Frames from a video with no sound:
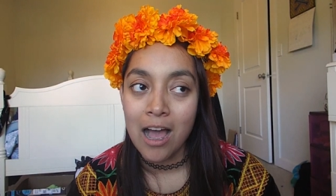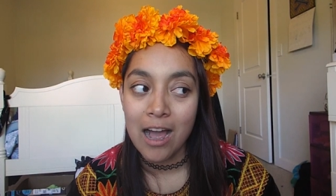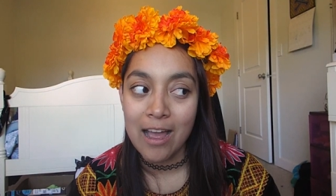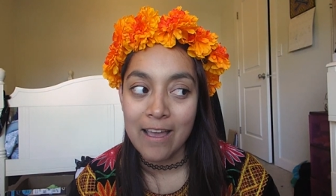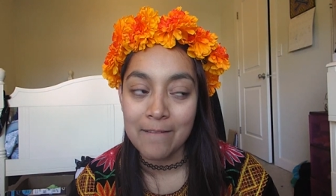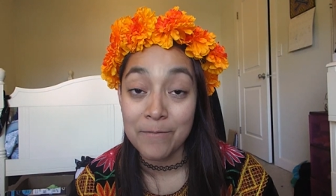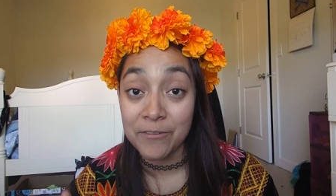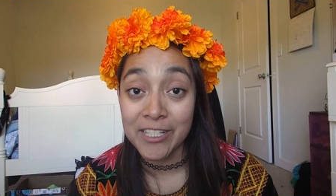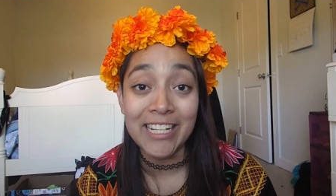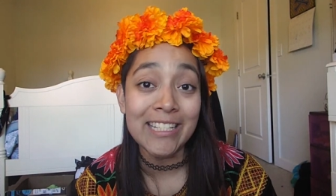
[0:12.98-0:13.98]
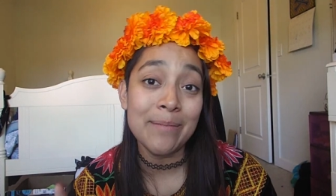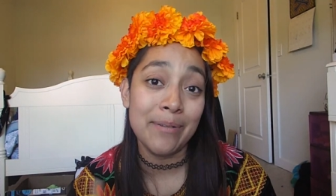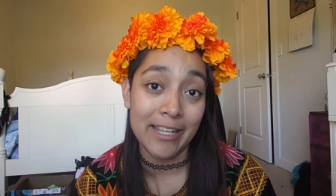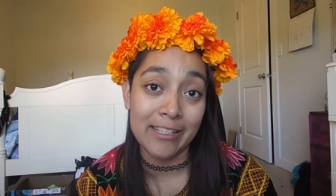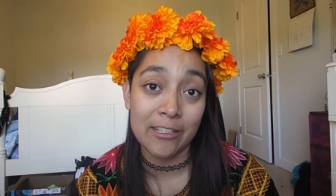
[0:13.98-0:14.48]
I moved cities and
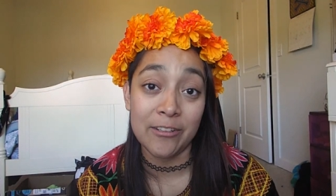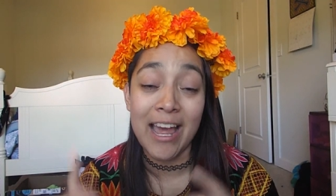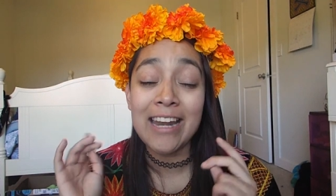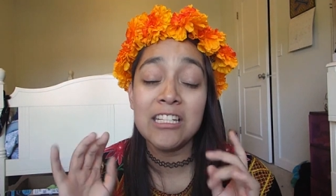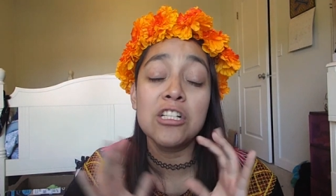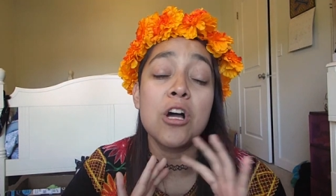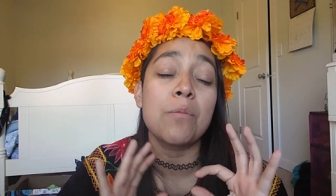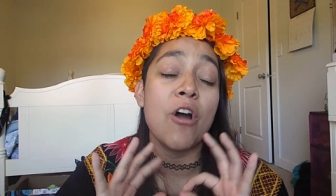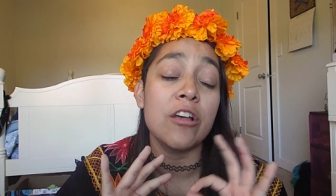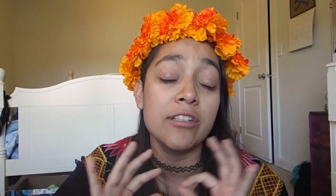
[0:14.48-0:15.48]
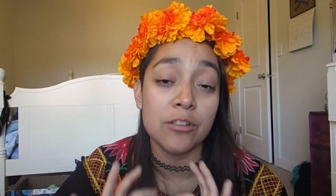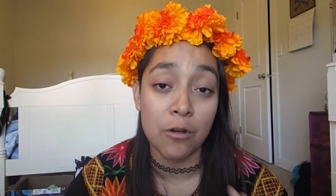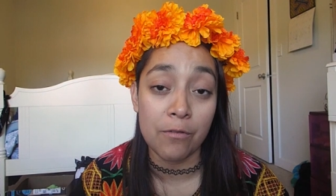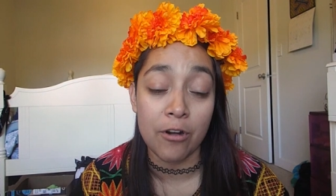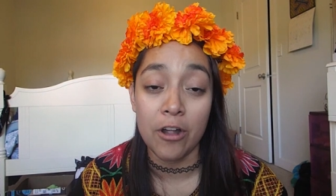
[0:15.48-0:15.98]
places, so that is a long process
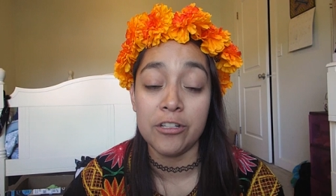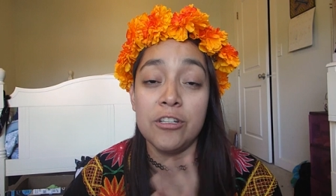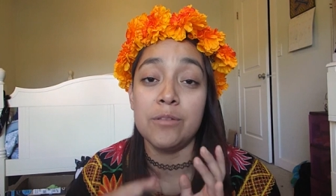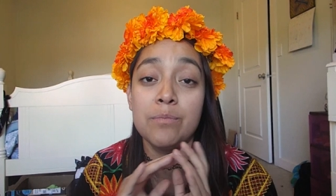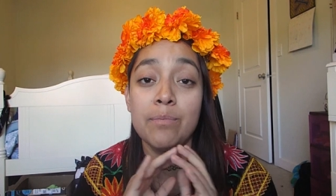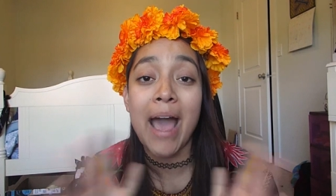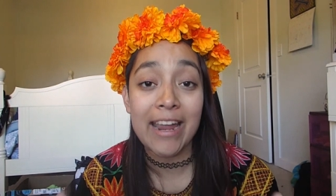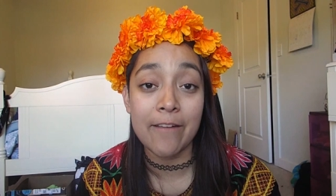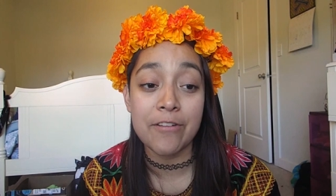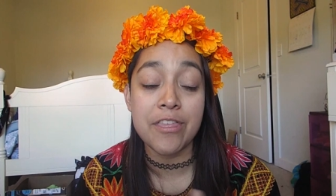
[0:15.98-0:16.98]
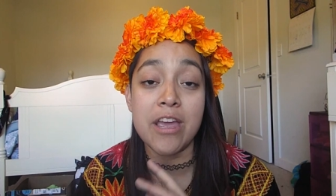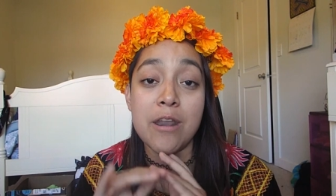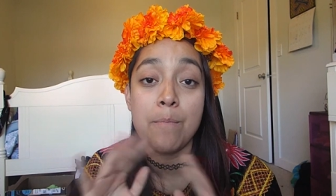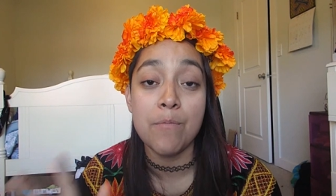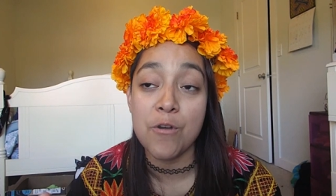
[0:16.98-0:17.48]
overall to just pack everything,
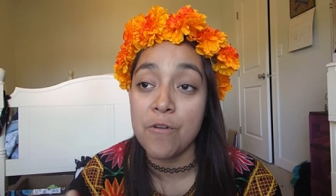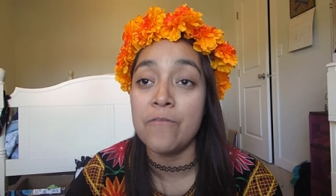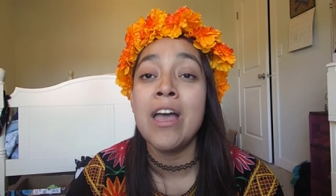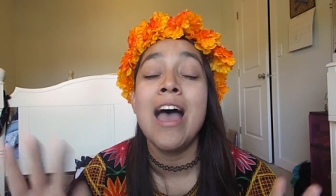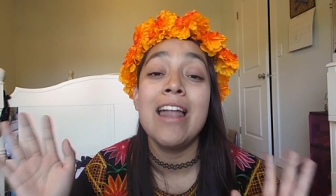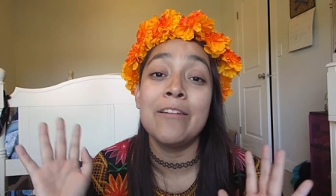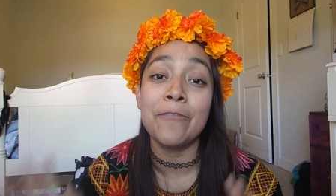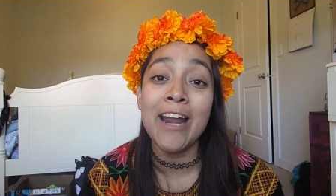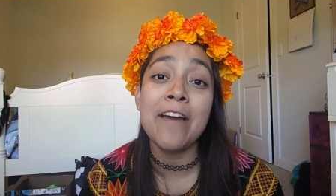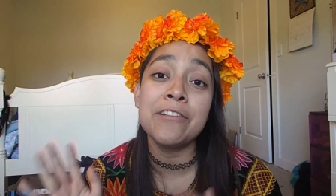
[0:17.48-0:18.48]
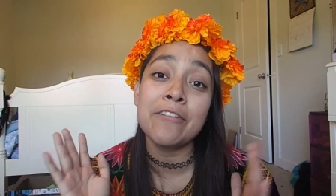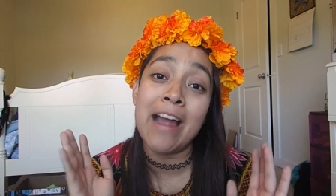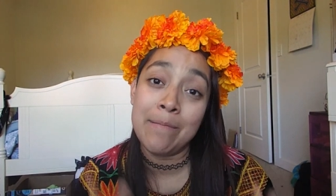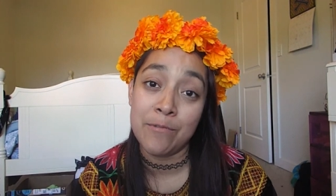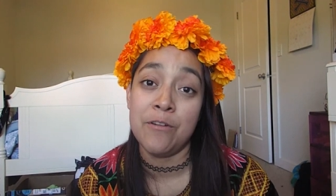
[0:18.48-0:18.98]
move, and then right after
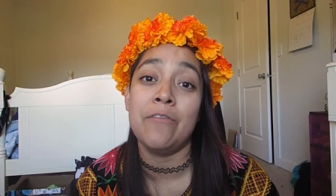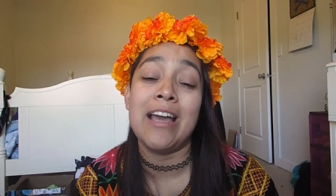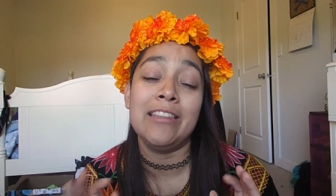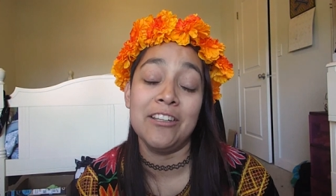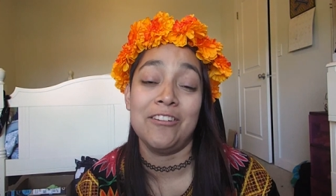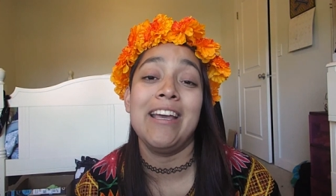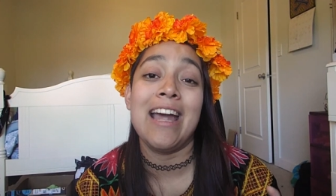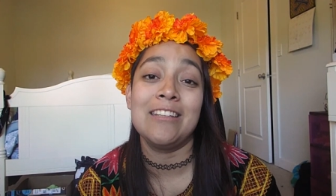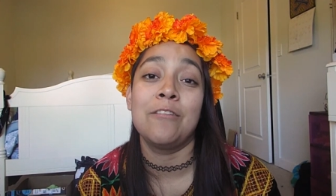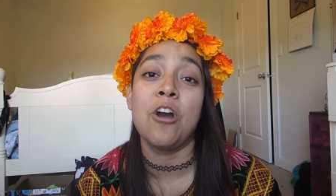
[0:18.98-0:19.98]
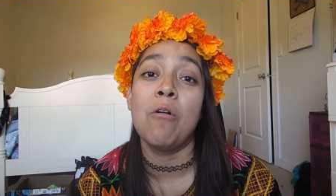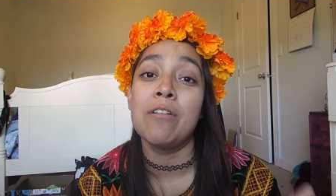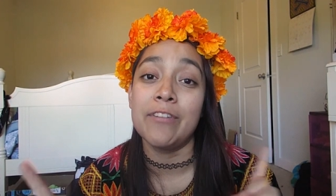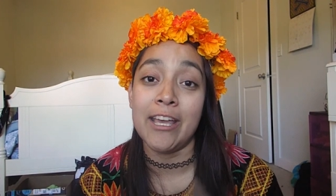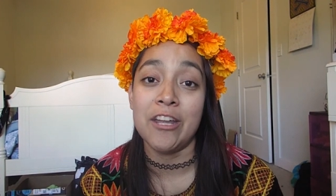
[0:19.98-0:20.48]
I moved, I literally had to go
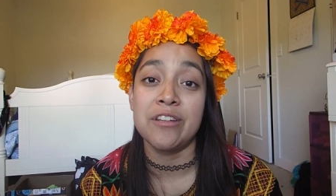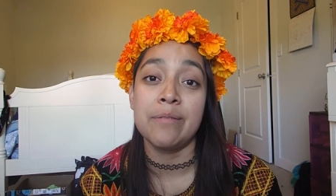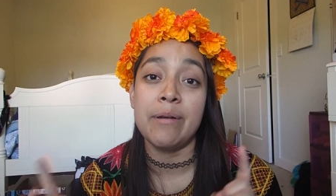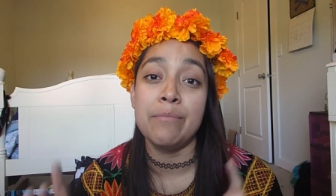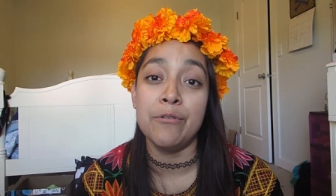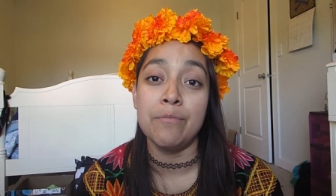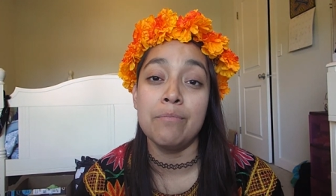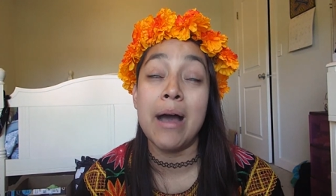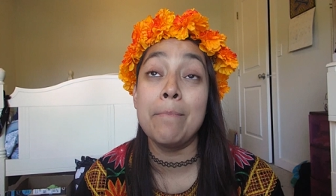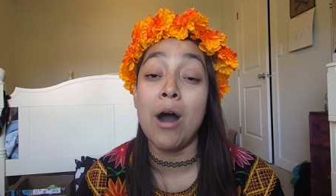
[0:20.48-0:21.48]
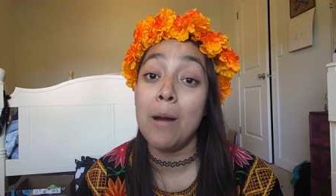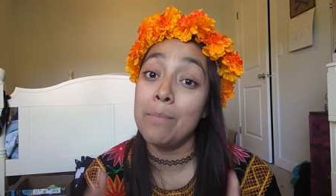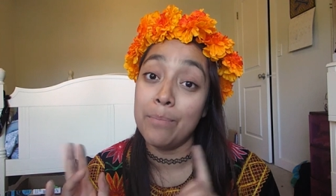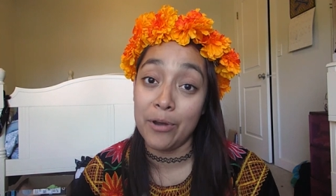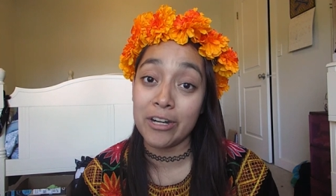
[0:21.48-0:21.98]
on vacation that my, my
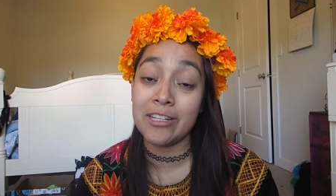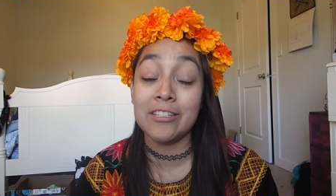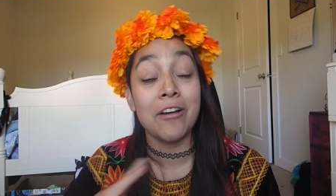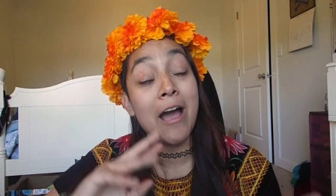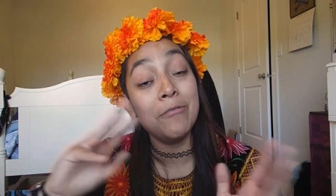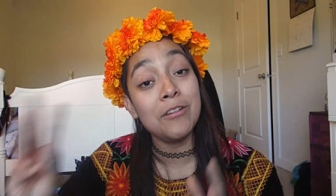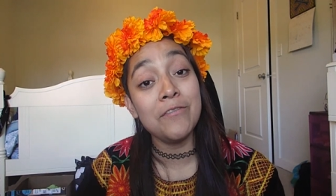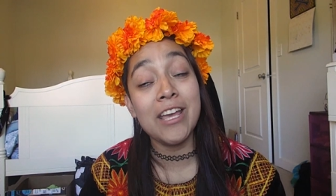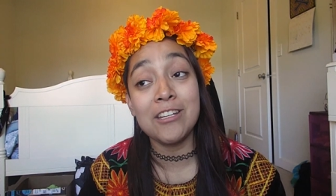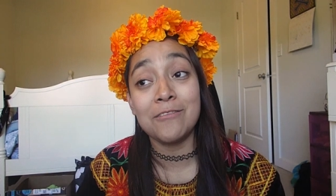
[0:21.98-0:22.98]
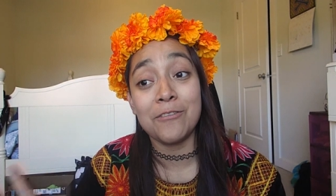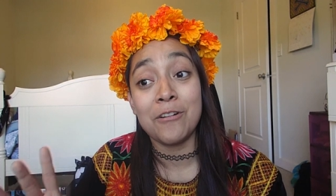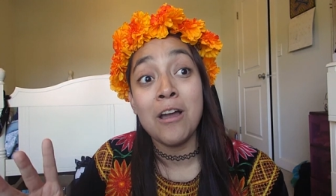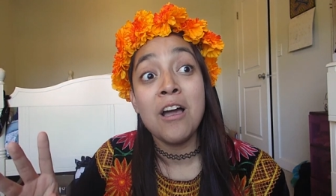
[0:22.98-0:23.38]
mom booked, so I was on vacation for